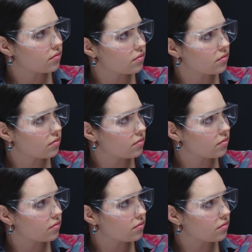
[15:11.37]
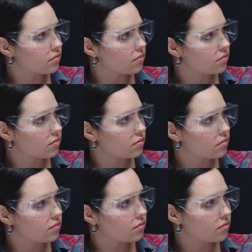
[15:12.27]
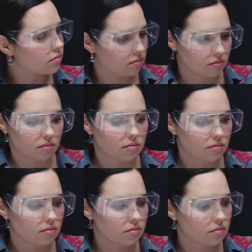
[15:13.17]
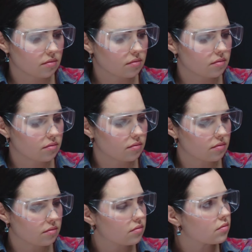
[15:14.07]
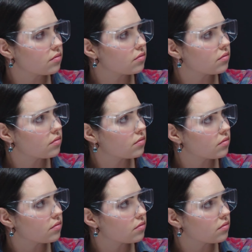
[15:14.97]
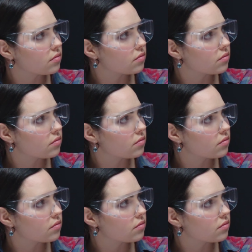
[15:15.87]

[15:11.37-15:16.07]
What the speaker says: No words are spoken by the person on screen.